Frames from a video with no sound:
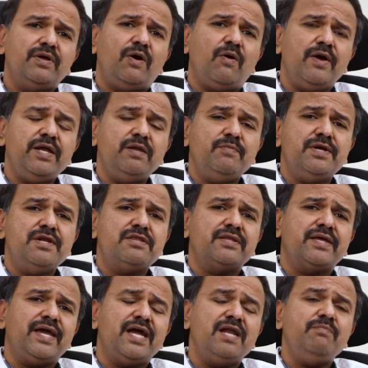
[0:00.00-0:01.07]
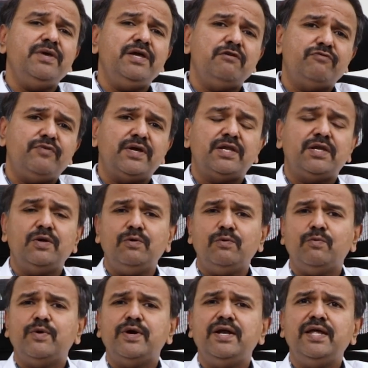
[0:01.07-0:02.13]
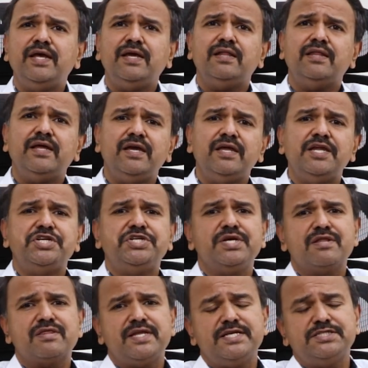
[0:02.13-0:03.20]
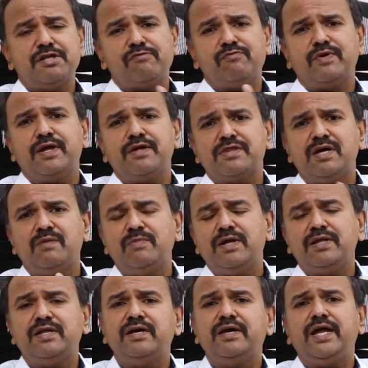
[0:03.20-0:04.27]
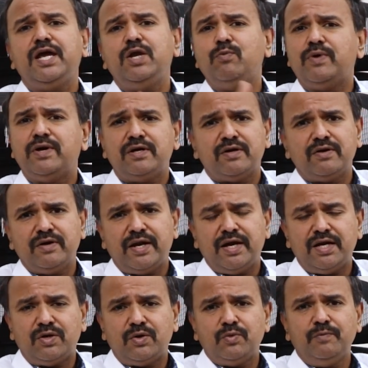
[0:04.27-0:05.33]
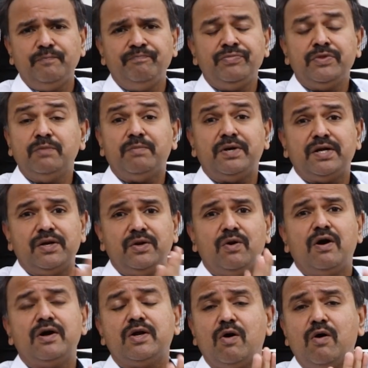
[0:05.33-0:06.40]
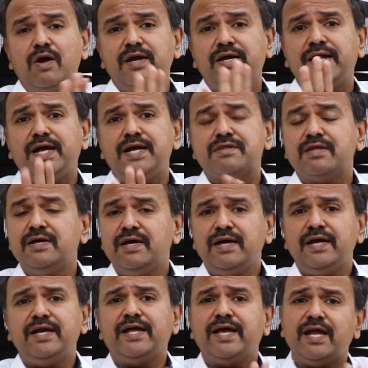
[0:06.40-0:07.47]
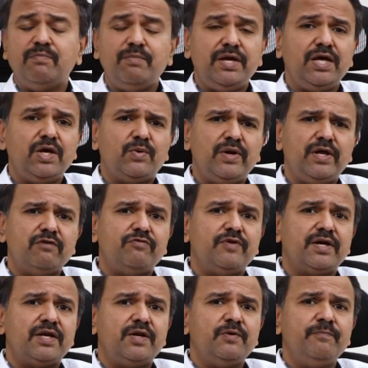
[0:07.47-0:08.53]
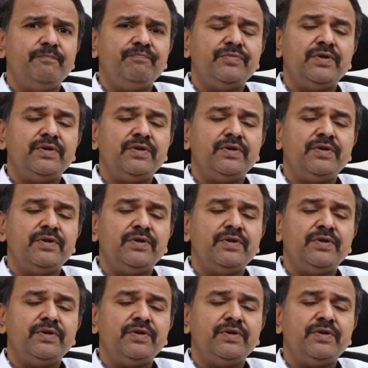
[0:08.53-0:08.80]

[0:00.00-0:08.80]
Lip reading: ointments can be effective only in the initial stages, for example in the grade 1 or grade 2, but in not all grades it can be equally effective.